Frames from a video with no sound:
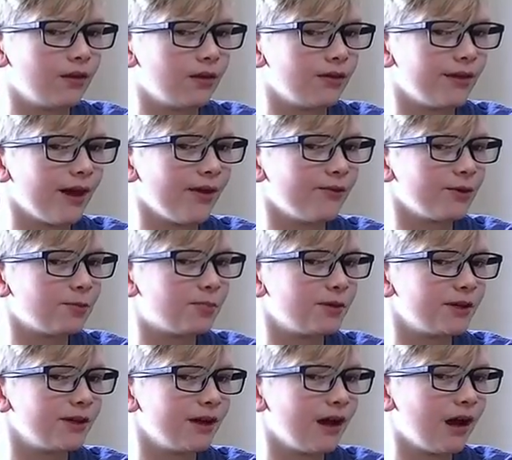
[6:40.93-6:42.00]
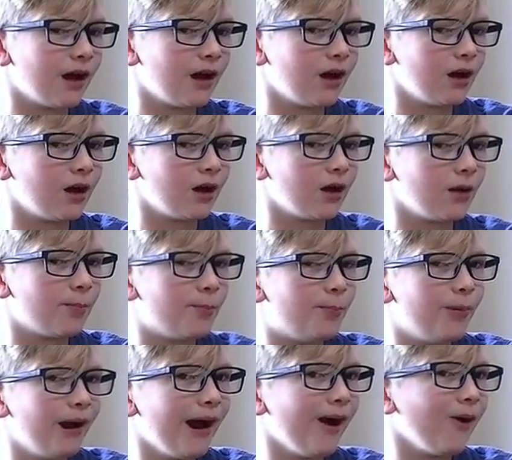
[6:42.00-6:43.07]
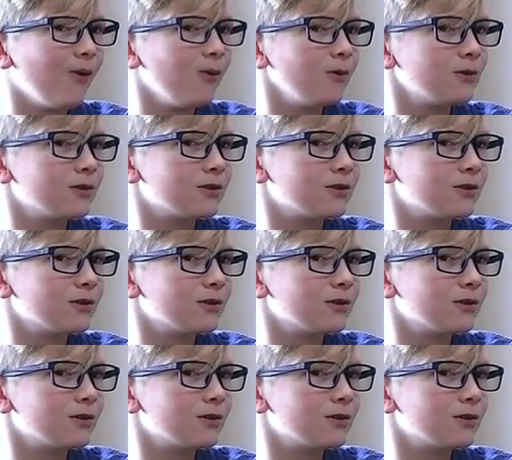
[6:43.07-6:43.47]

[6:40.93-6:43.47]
that would be about